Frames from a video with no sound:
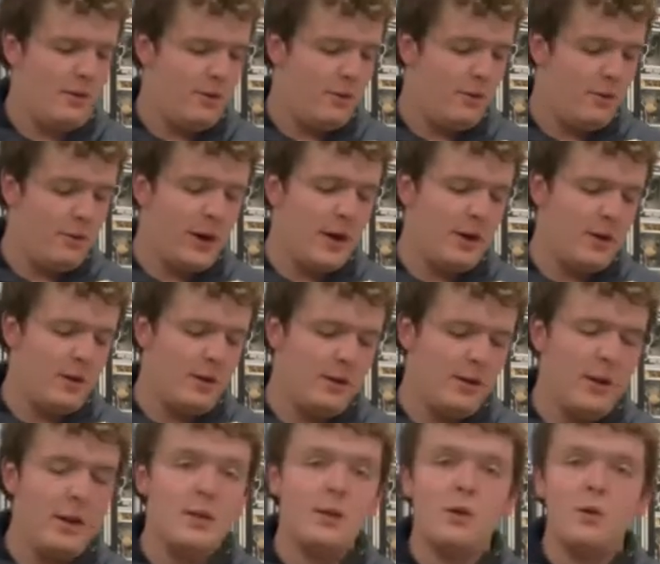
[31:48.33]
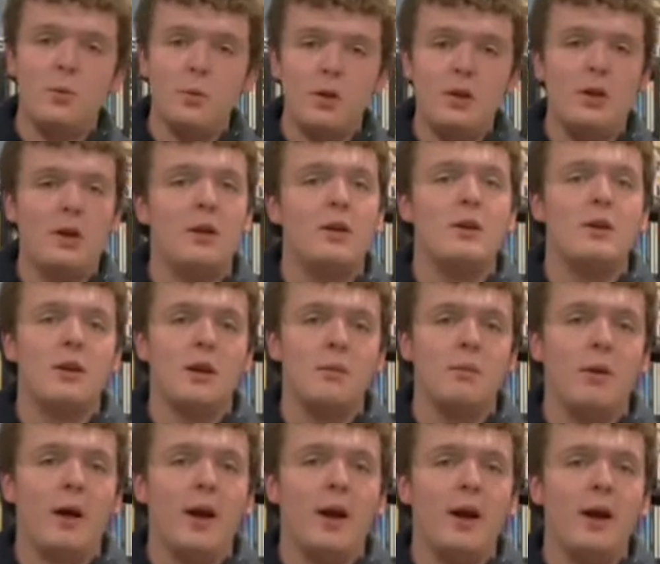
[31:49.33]
vinyl, and they're really hard to come
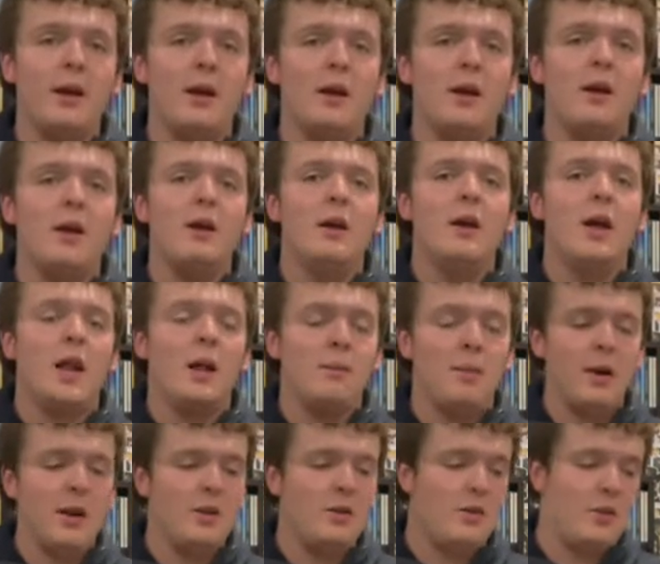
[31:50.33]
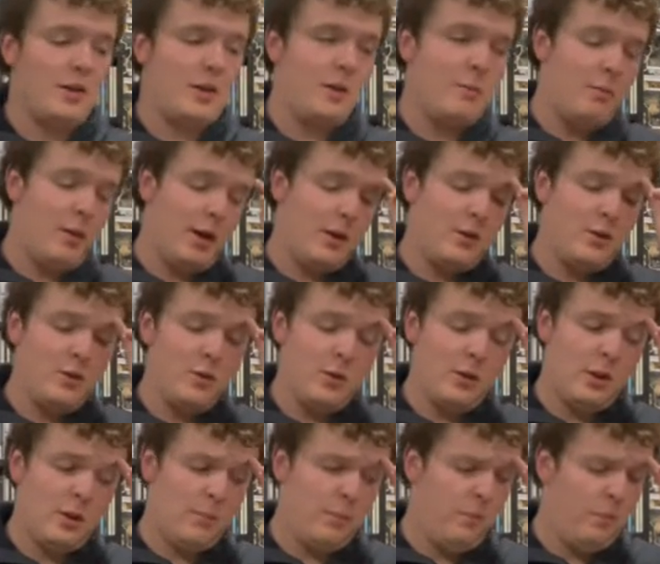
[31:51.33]
by. I managed to come by 2 of
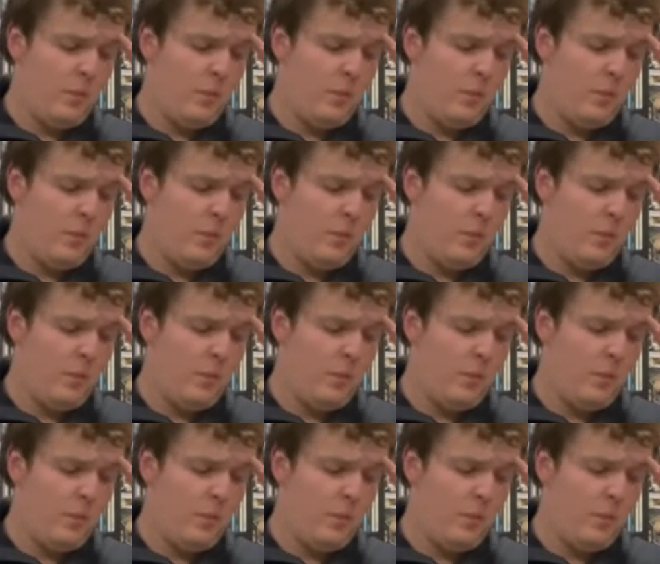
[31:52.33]
them,